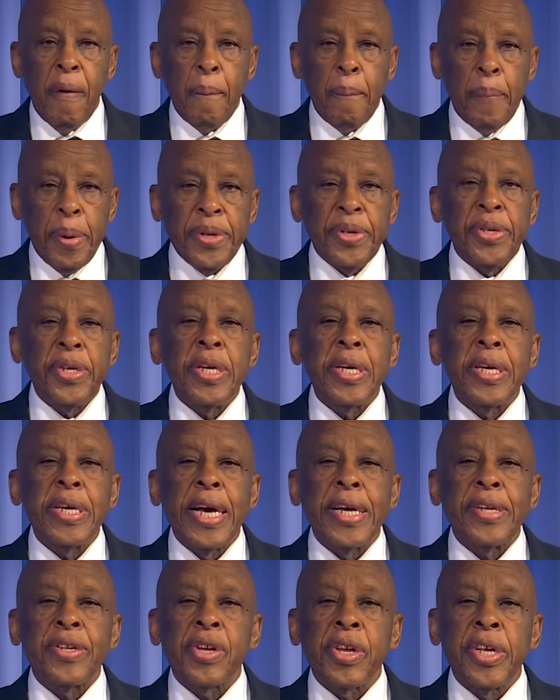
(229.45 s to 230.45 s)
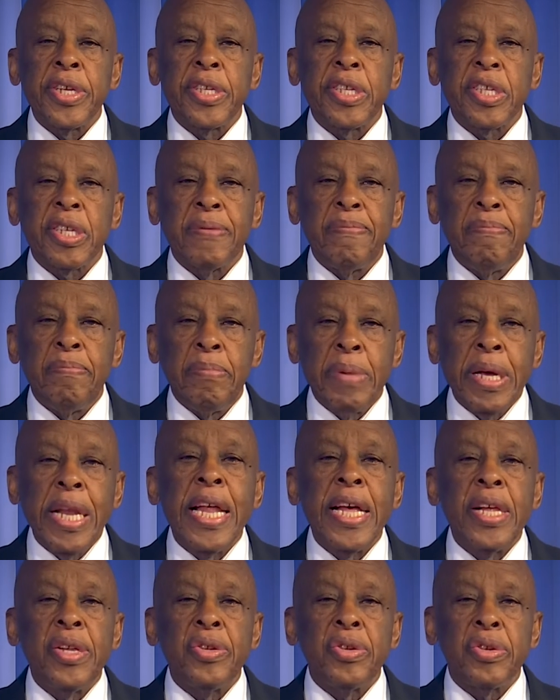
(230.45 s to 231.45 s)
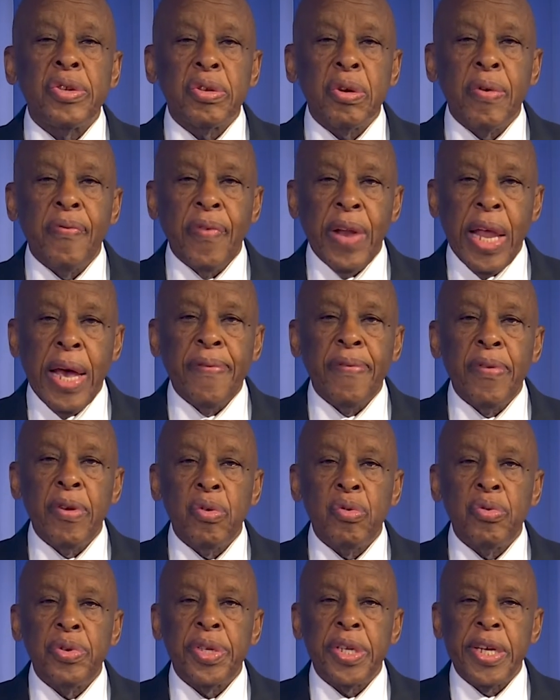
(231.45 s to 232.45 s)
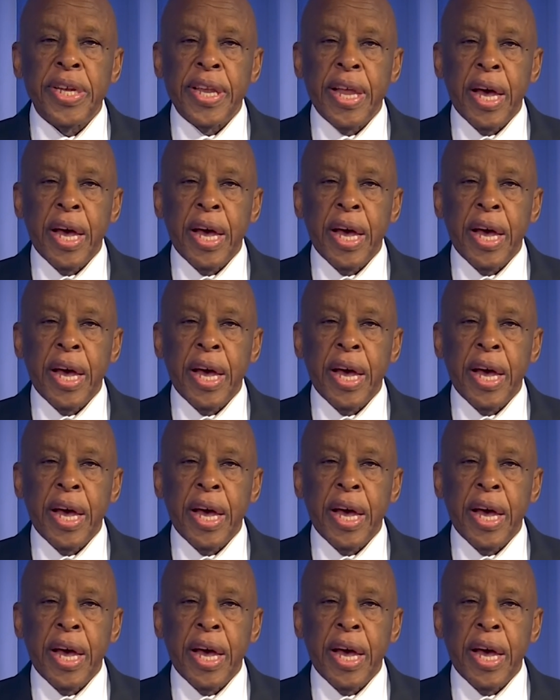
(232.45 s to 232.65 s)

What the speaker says: putting at risk millions of livelihoods in